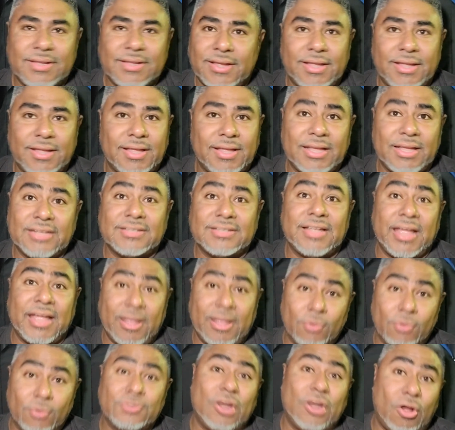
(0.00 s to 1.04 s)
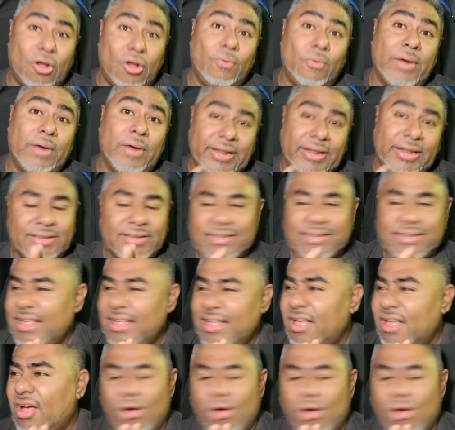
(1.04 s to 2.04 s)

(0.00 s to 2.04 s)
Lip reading: it goes a long way on